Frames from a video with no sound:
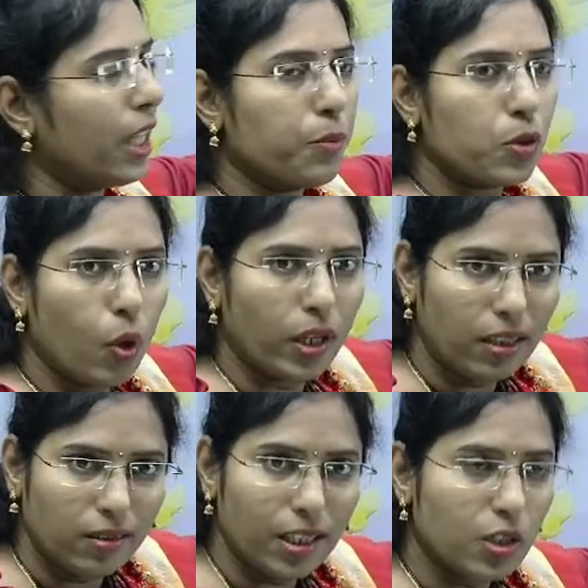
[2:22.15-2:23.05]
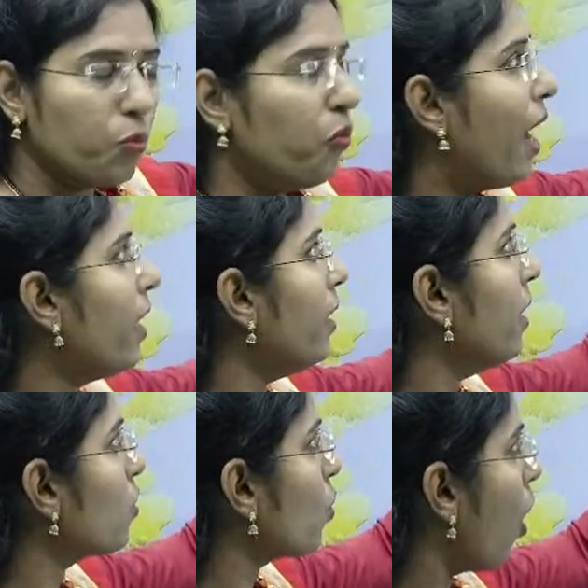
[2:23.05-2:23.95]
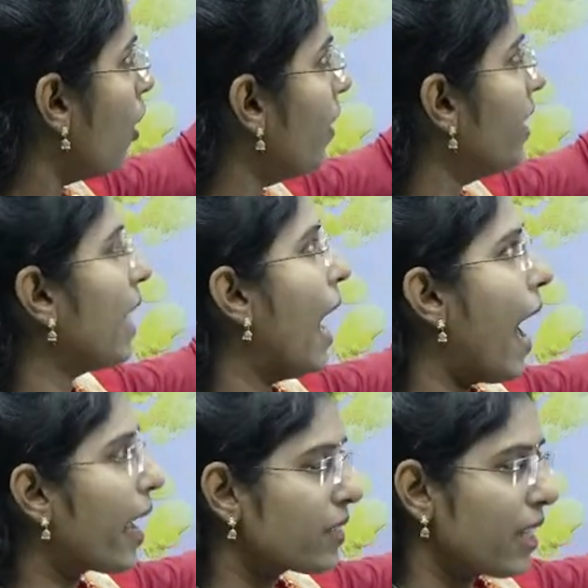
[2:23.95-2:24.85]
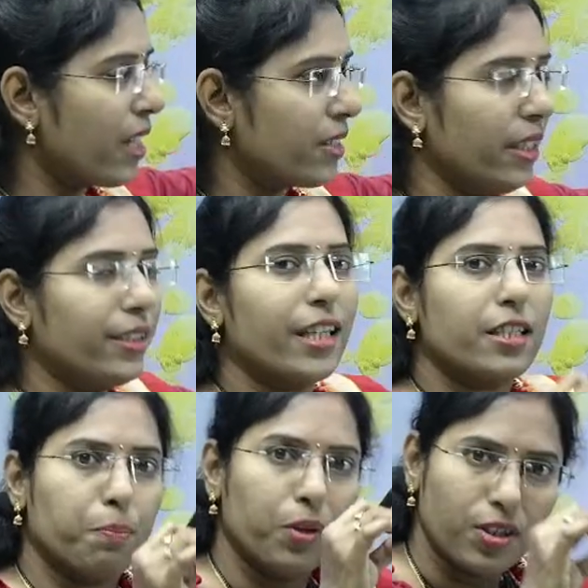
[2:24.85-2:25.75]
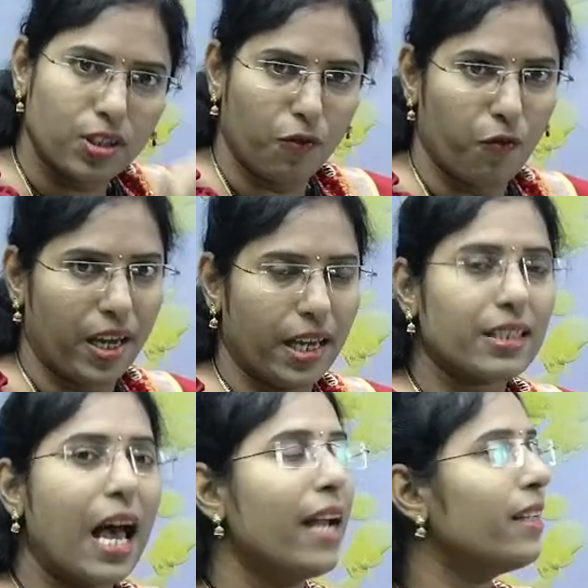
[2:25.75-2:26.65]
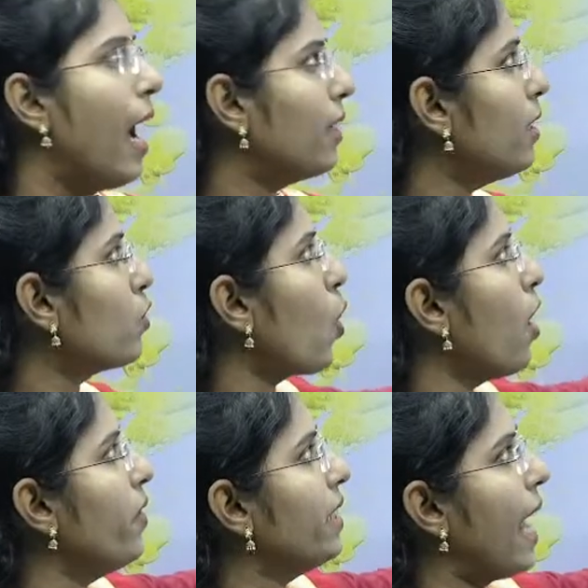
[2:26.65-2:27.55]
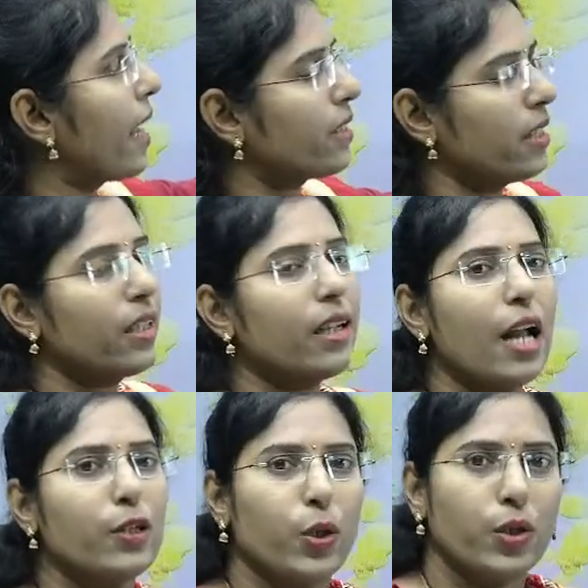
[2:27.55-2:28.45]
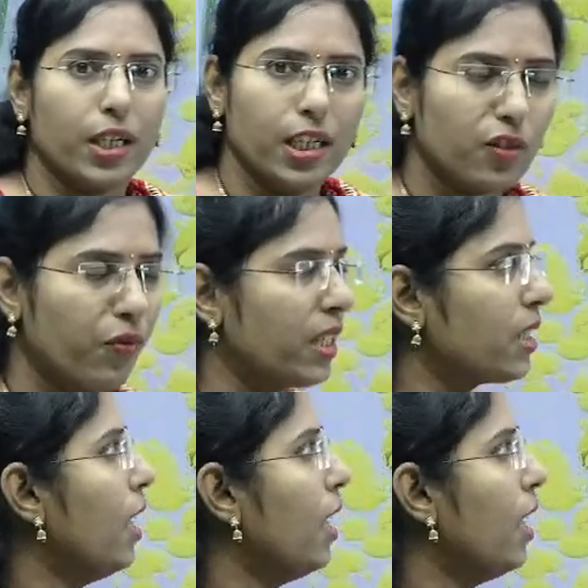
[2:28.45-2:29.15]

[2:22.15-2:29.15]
So, in this one solvent acts as a dispersed phase and other solvent acts as a continuous phase.